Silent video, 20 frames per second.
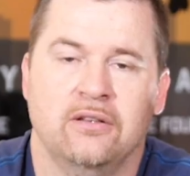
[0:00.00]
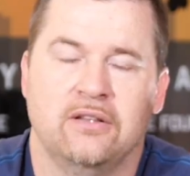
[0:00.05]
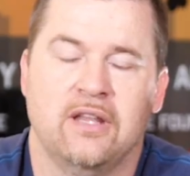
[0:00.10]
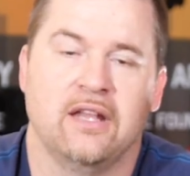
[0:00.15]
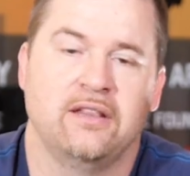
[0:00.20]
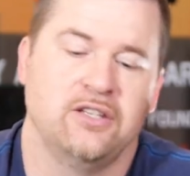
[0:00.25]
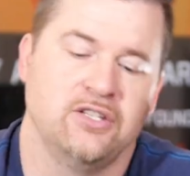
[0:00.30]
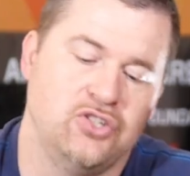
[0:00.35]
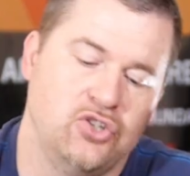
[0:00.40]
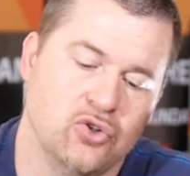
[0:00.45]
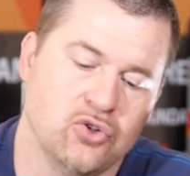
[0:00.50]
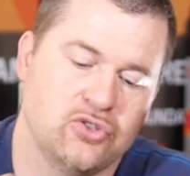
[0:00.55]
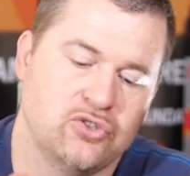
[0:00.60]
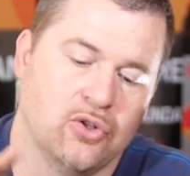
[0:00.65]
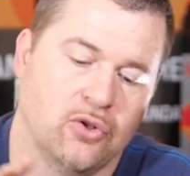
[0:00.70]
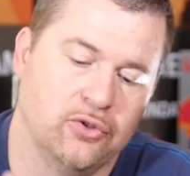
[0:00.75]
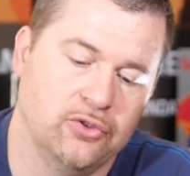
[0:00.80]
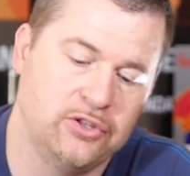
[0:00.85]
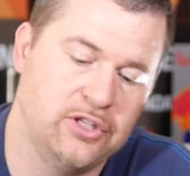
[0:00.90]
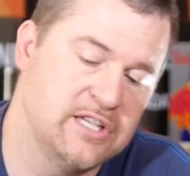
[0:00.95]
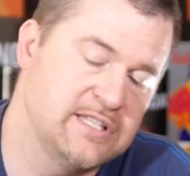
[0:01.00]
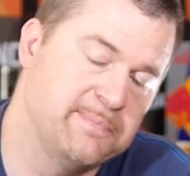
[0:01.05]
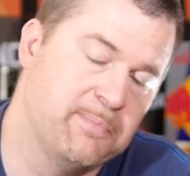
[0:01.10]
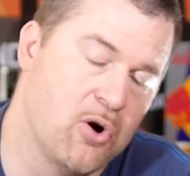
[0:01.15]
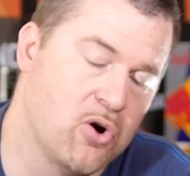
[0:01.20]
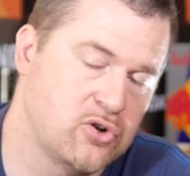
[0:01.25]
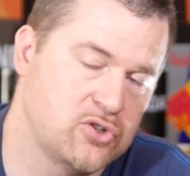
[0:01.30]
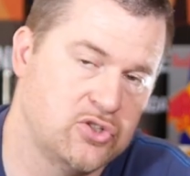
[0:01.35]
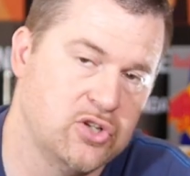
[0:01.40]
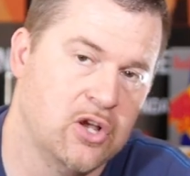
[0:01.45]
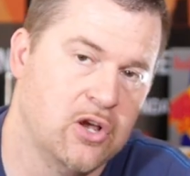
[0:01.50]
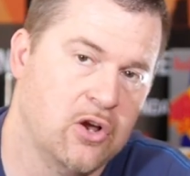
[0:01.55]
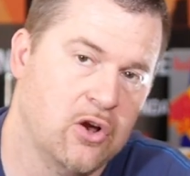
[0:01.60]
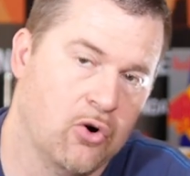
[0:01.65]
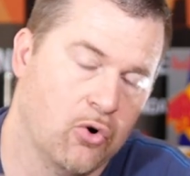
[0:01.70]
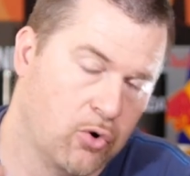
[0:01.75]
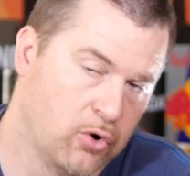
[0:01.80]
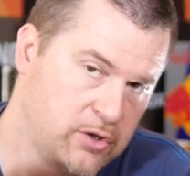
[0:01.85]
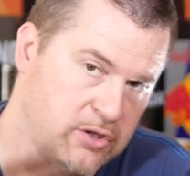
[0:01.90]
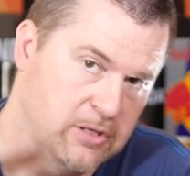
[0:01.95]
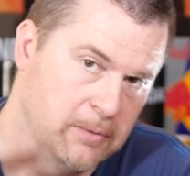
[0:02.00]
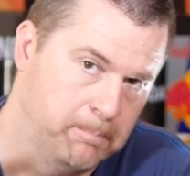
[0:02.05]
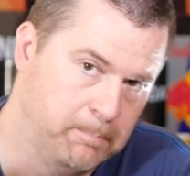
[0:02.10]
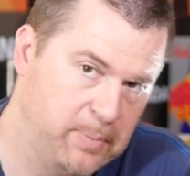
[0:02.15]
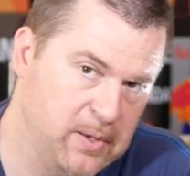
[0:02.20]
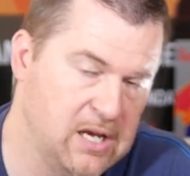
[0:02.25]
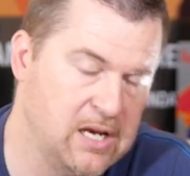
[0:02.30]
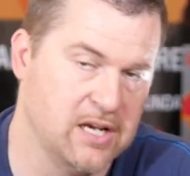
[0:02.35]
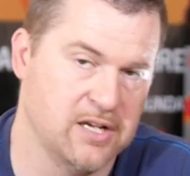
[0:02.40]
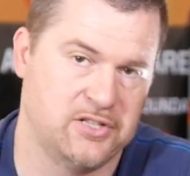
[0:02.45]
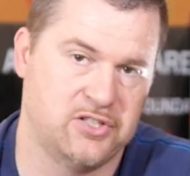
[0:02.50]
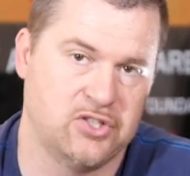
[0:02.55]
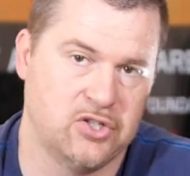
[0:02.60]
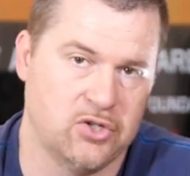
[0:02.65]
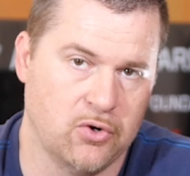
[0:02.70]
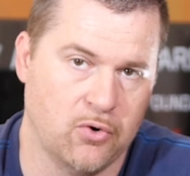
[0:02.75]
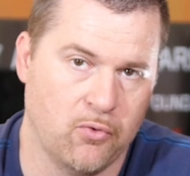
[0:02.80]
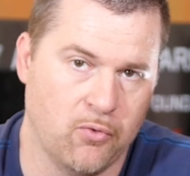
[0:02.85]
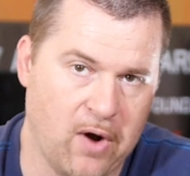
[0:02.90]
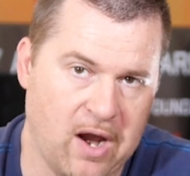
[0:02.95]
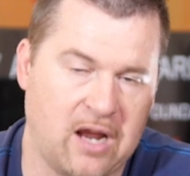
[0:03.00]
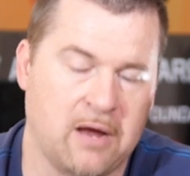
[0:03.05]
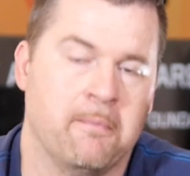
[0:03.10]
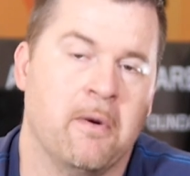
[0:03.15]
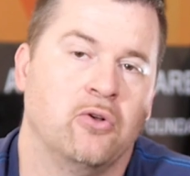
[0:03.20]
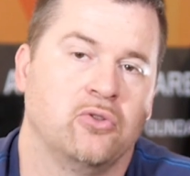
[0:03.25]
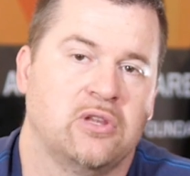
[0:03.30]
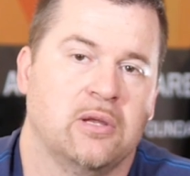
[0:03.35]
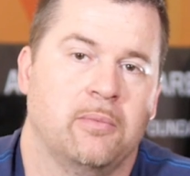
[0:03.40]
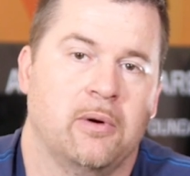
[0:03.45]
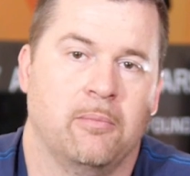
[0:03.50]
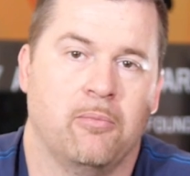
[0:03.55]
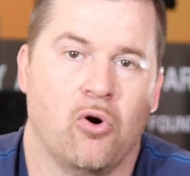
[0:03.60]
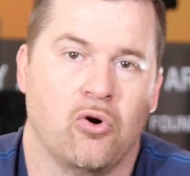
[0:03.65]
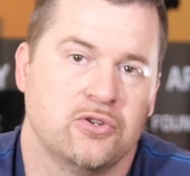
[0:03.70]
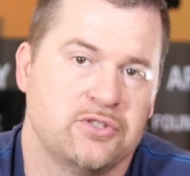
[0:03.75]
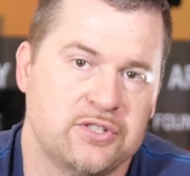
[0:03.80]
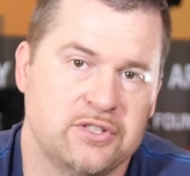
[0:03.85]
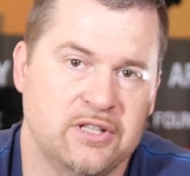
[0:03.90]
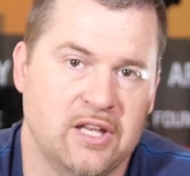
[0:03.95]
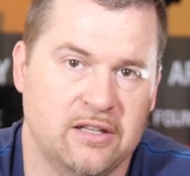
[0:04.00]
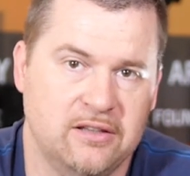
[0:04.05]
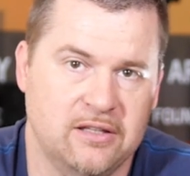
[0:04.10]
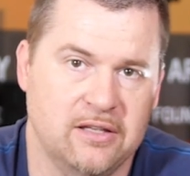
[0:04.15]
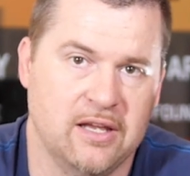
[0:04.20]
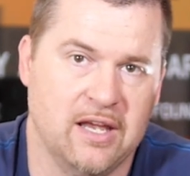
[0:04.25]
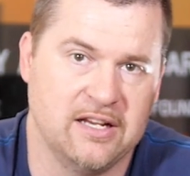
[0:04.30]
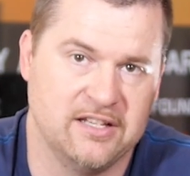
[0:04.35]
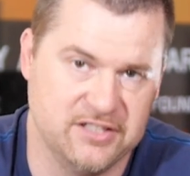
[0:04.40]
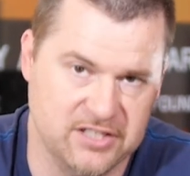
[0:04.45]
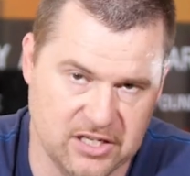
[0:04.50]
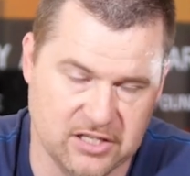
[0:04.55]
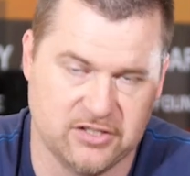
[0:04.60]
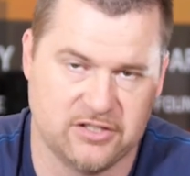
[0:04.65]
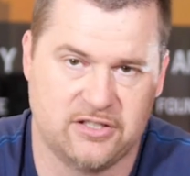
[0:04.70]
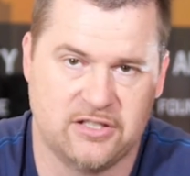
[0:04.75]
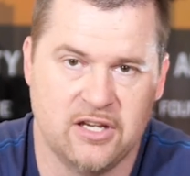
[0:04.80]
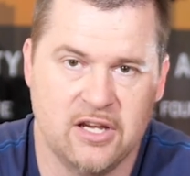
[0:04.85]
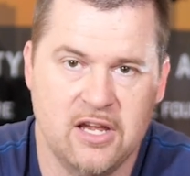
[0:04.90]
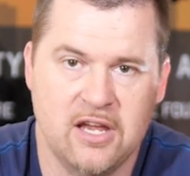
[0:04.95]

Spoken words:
that is used on this box or the biggest rack mountable box that exists.